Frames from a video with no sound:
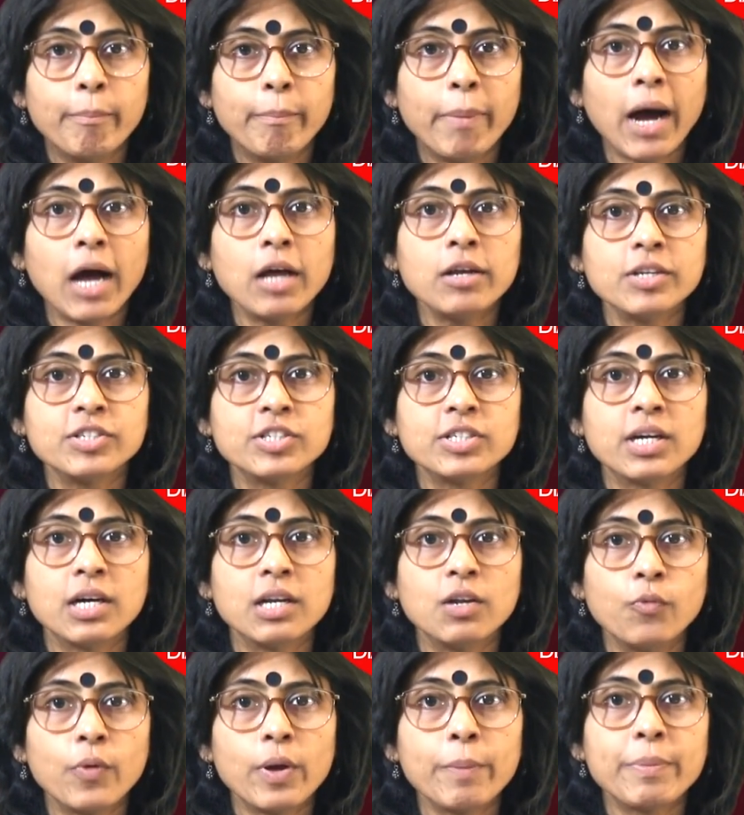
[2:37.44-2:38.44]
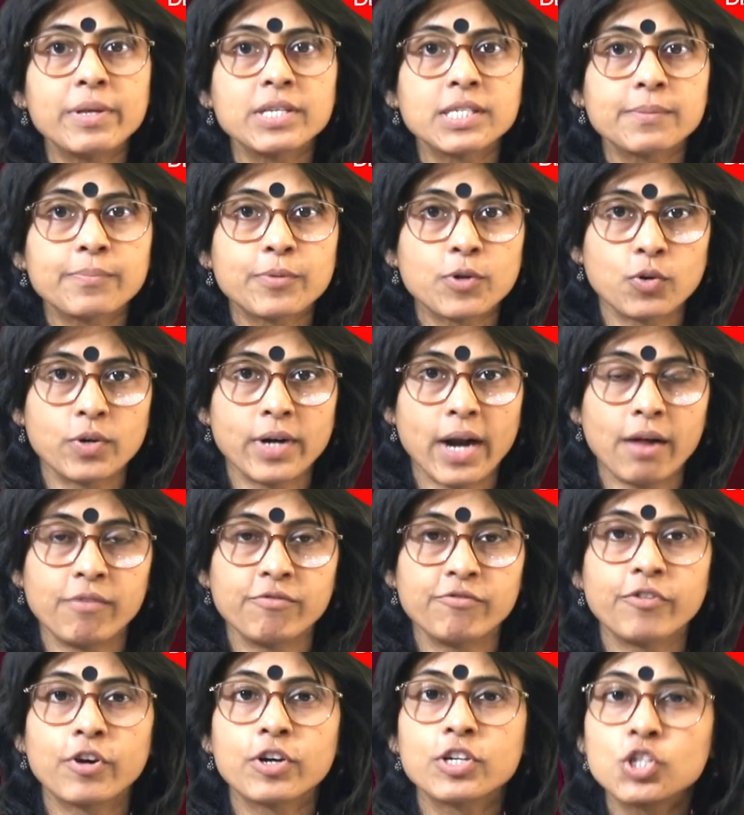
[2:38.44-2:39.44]
biological weapons
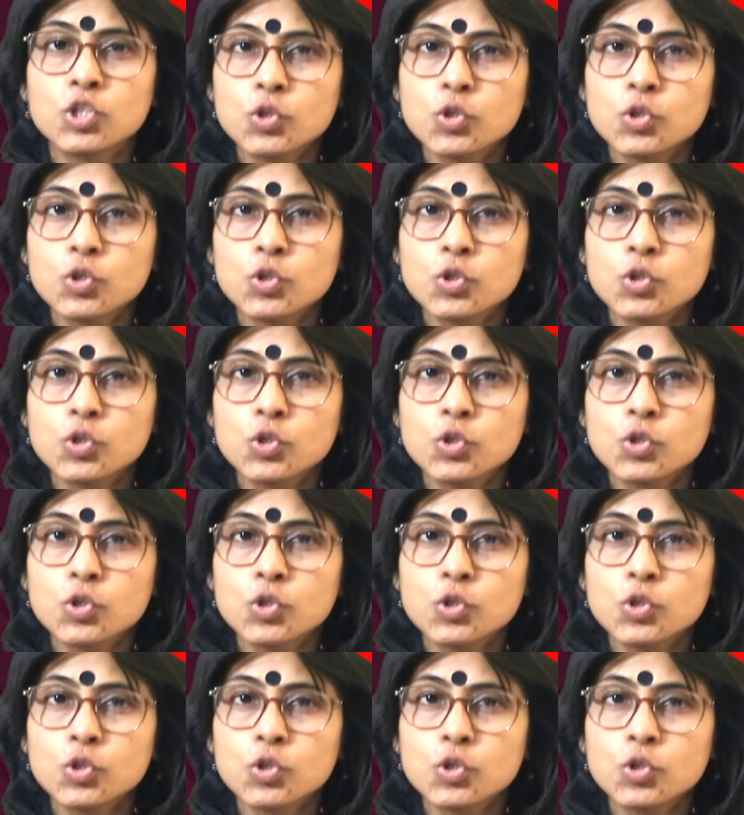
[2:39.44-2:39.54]
program for